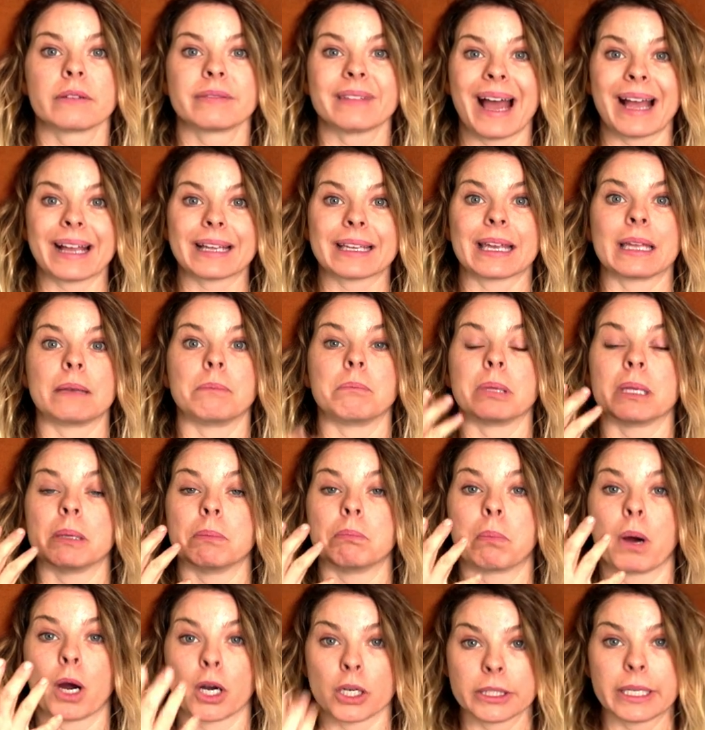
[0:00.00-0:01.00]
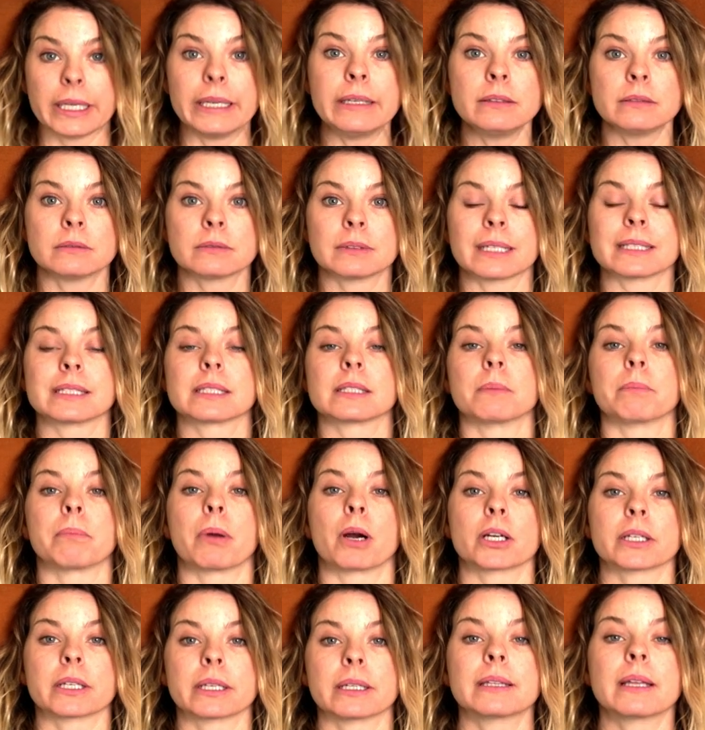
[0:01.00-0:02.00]
That can be barking. That's the
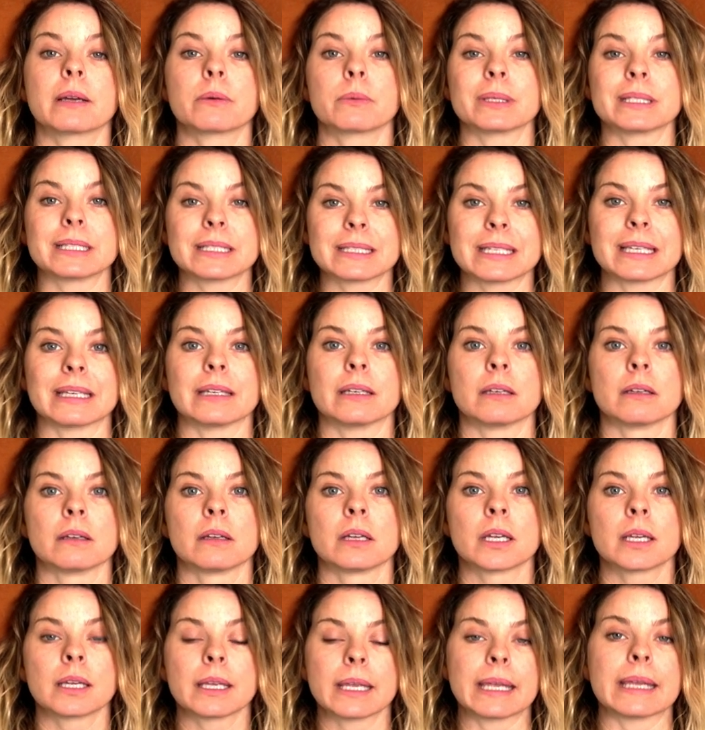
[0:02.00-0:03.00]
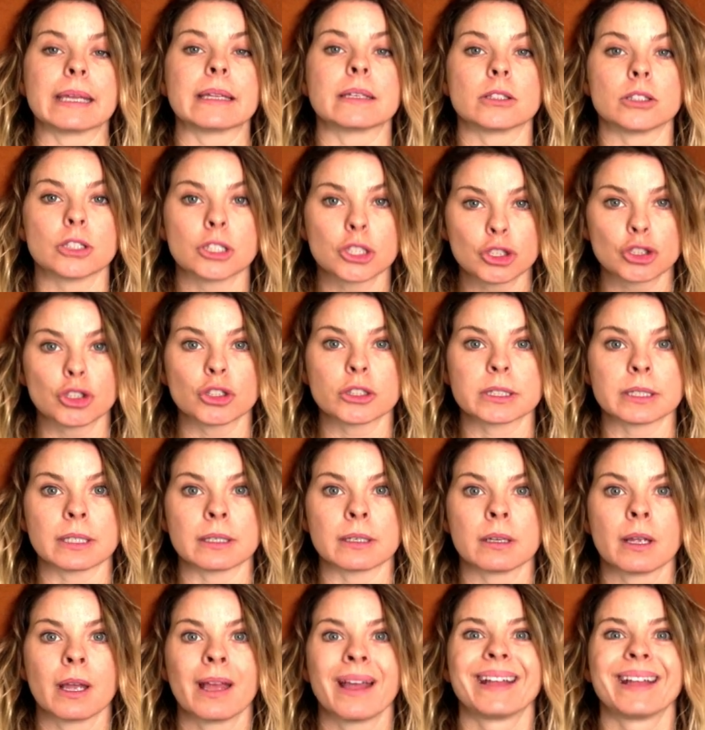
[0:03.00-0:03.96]
barking that we see in Schutzhund.